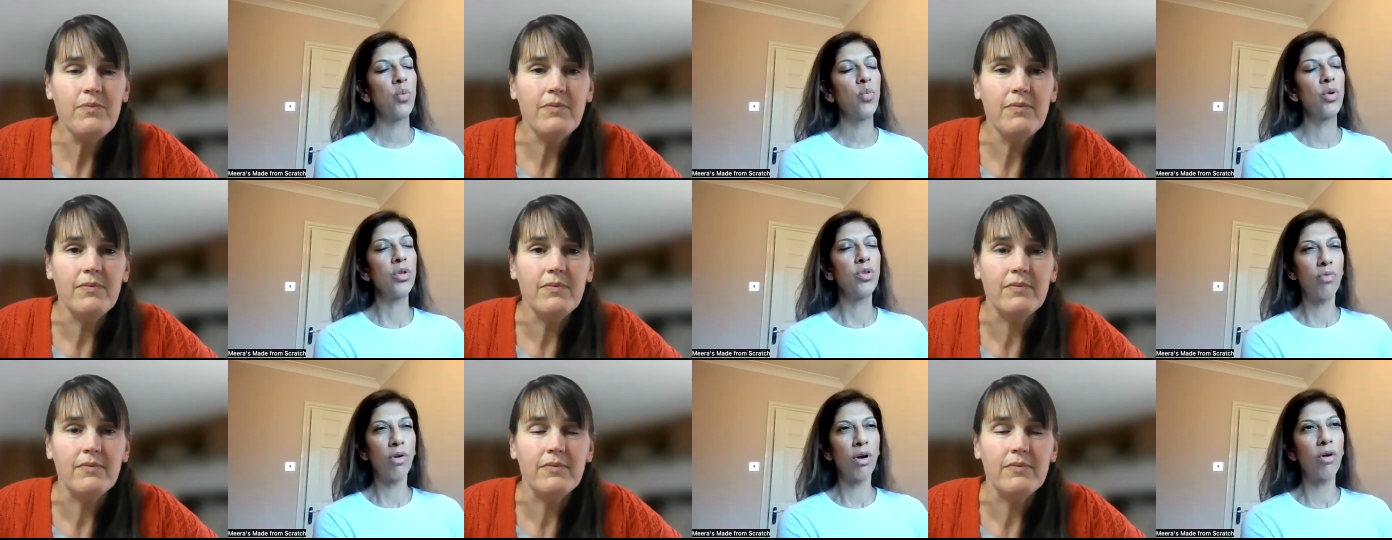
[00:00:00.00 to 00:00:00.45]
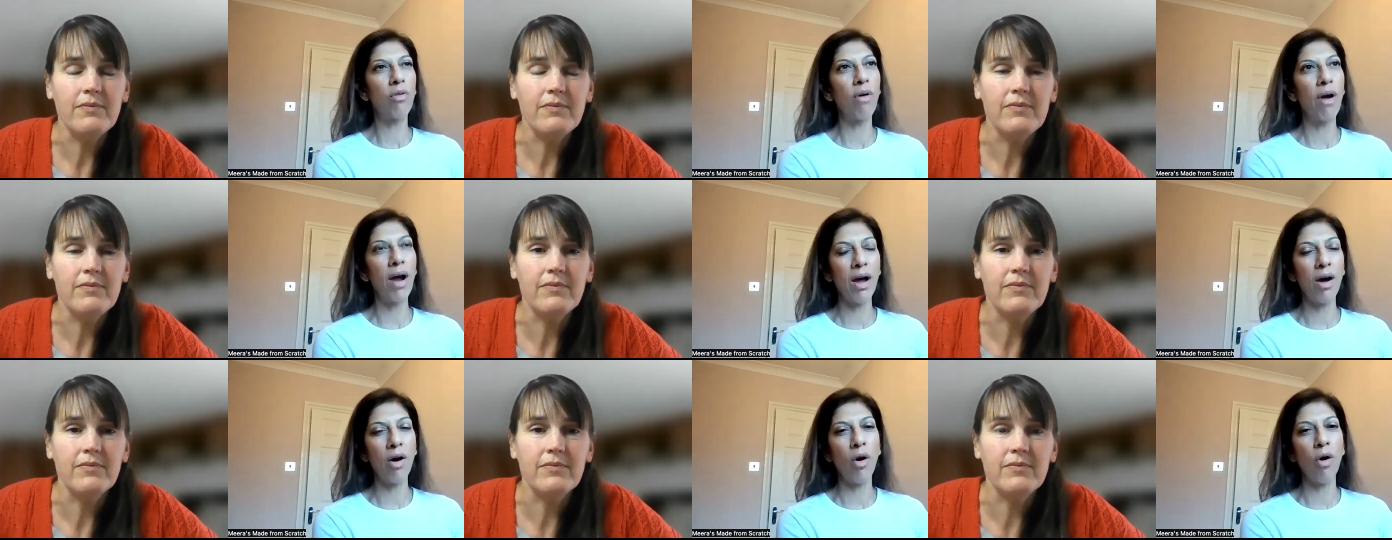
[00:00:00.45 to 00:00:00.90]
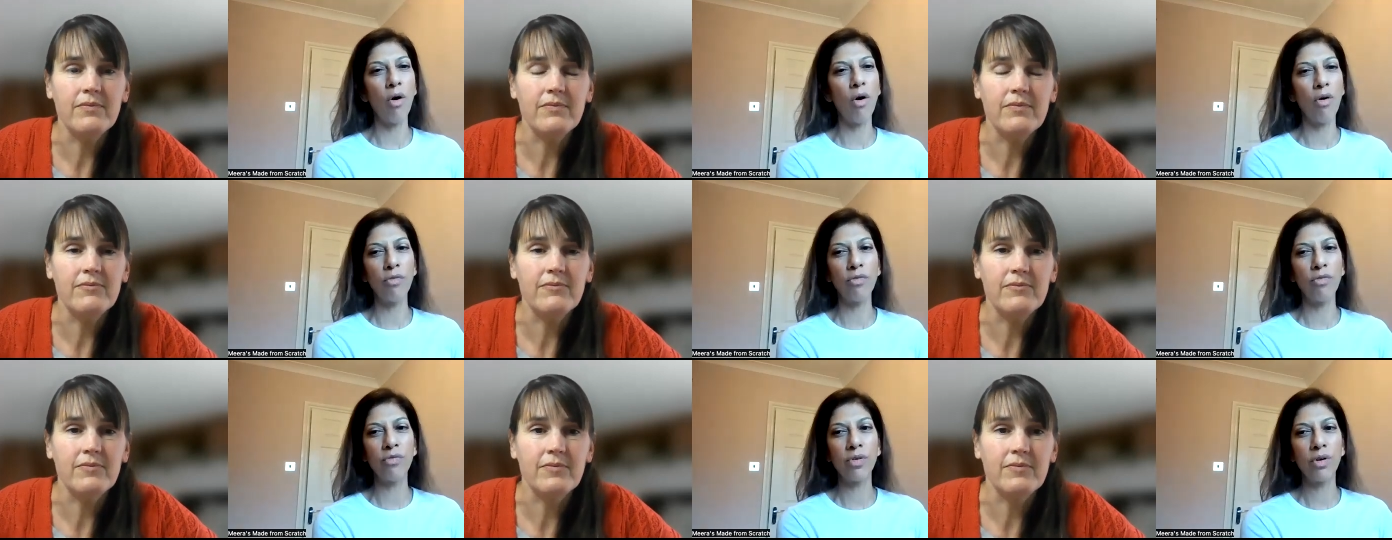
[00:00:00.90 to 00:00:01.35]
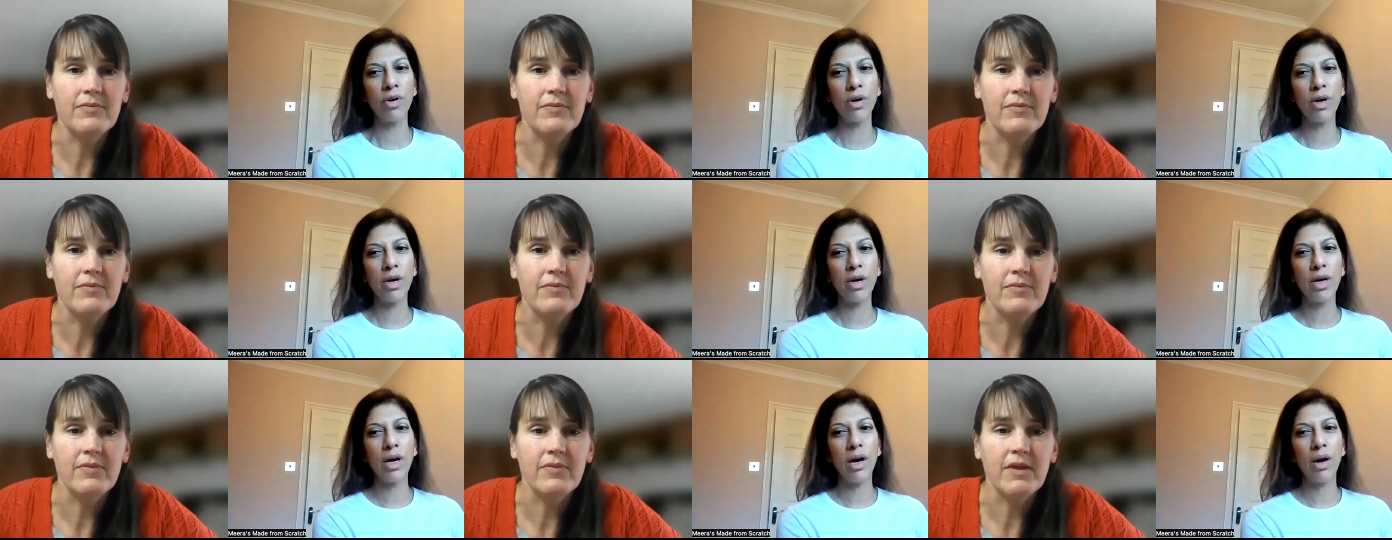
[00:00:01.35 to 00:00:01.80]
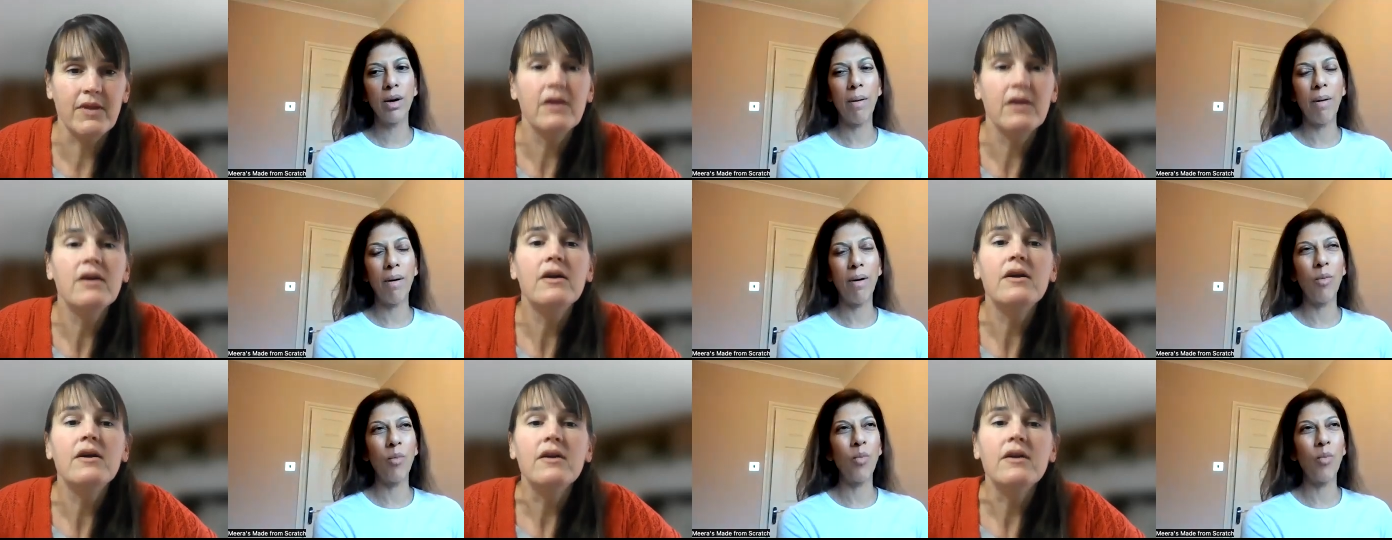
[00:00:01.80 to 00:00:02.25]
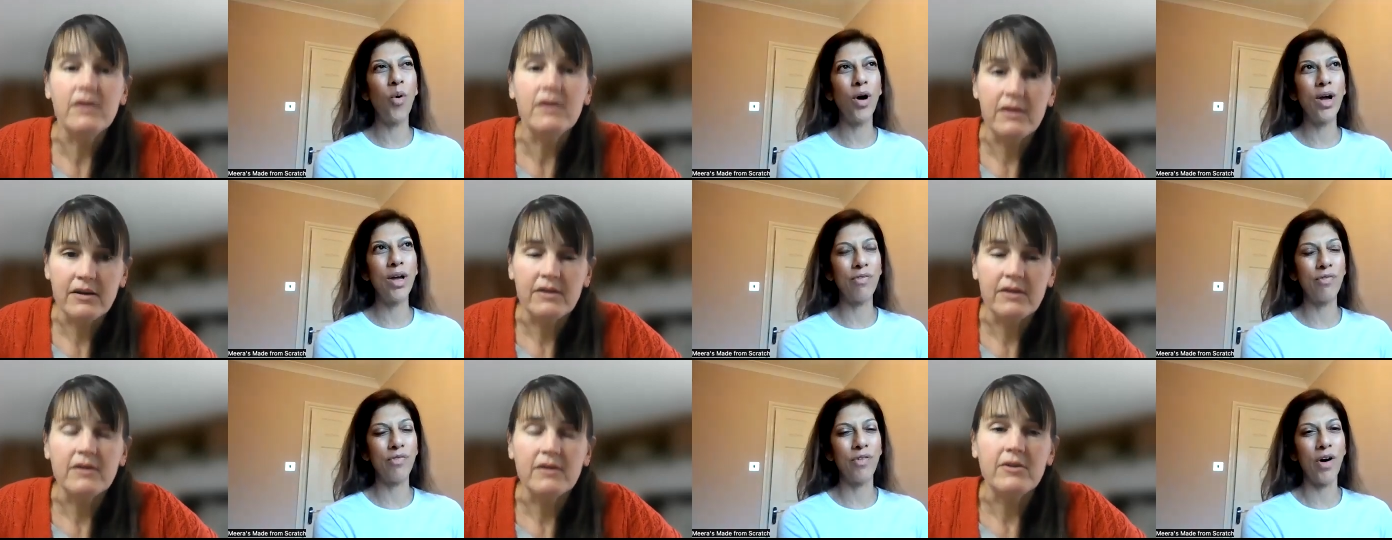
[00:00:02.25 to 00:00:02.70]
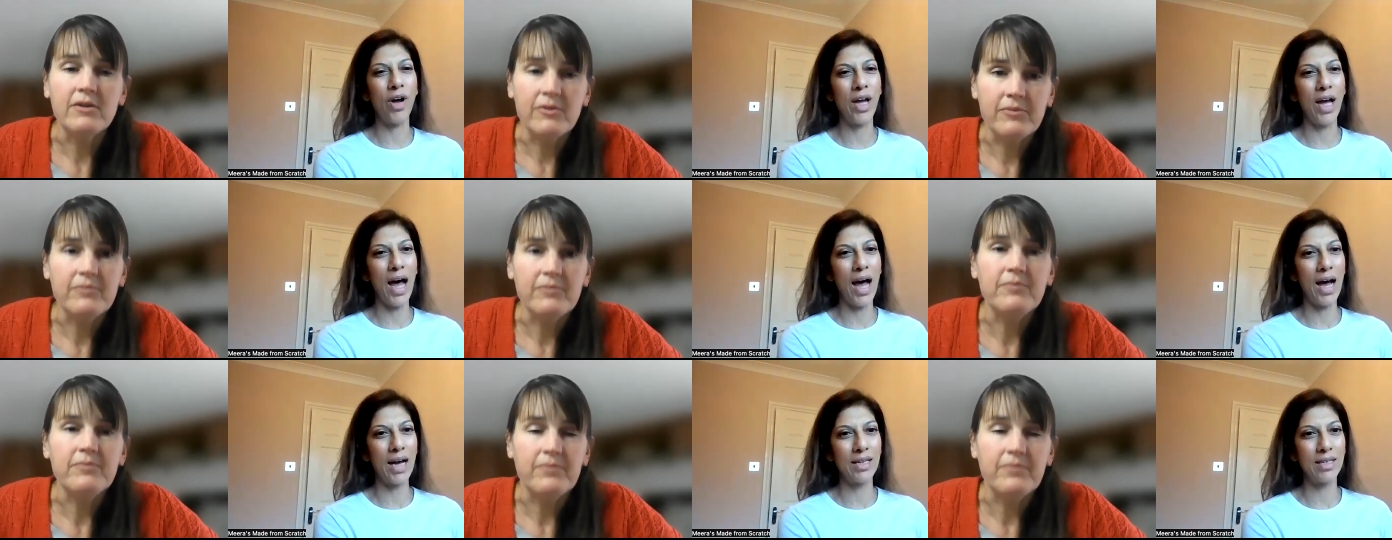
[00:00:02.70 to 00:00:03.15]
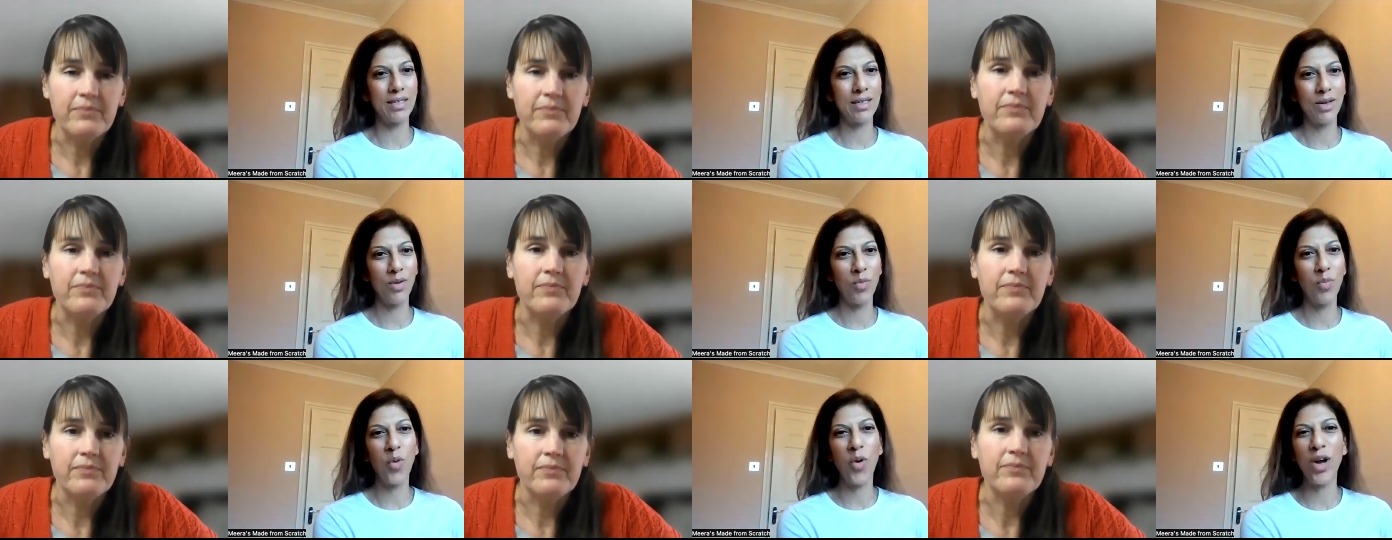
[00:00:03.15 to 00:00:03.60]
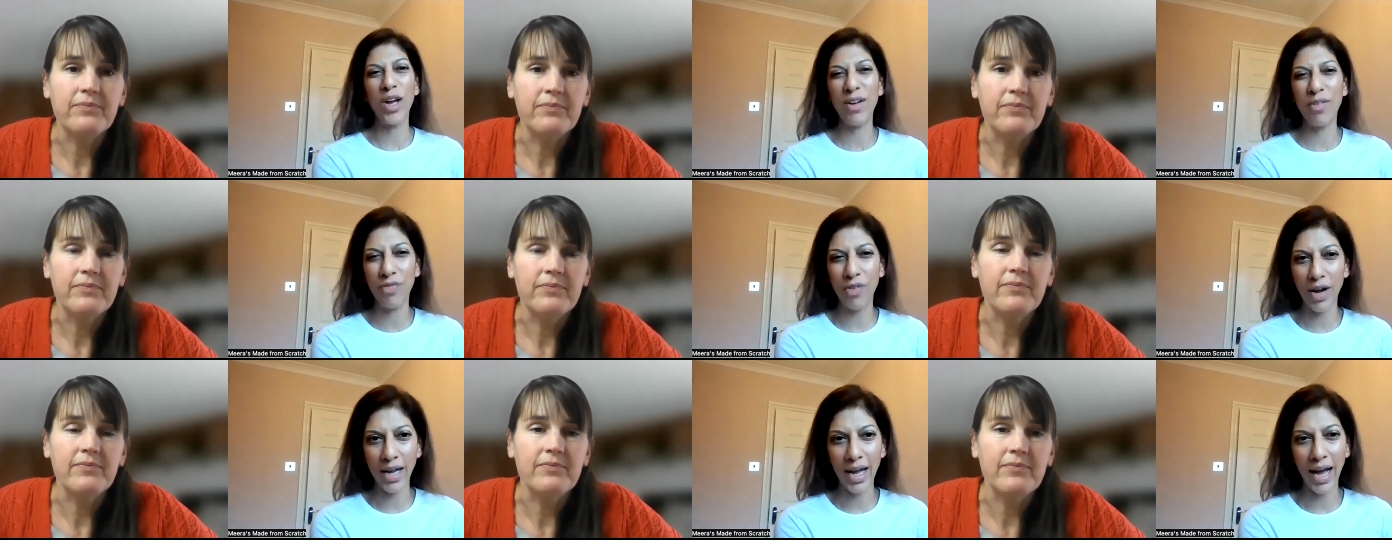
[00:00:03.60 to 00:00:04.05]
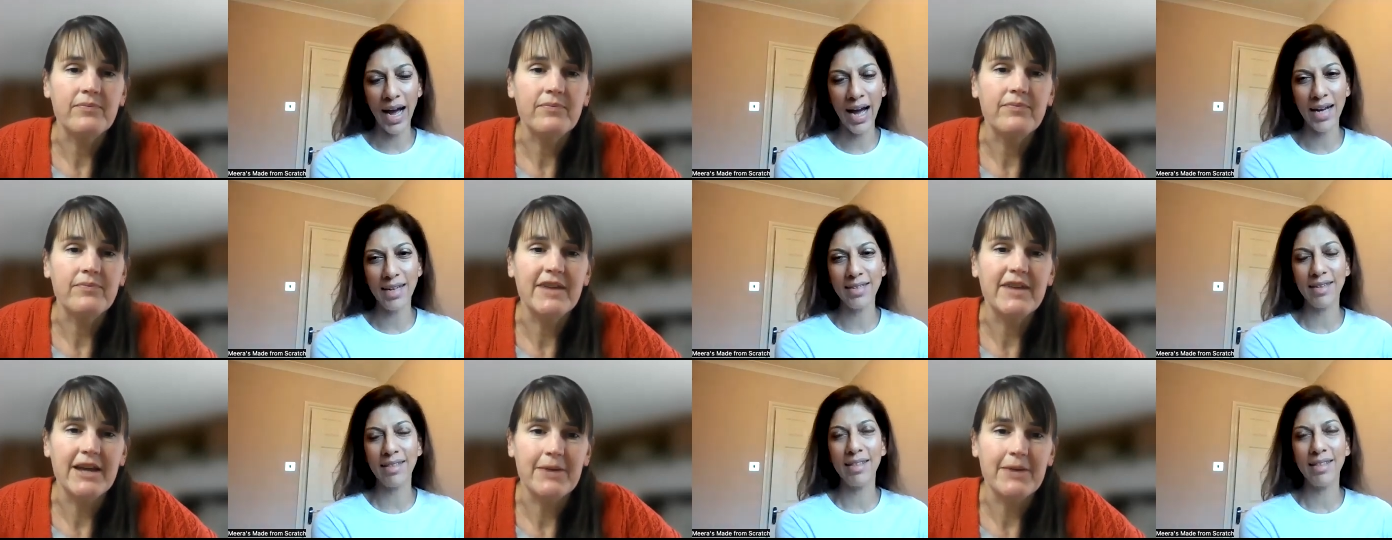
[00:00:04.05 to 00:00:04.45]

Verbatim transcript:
Speaker 1: with regret of what if I had, what if I had.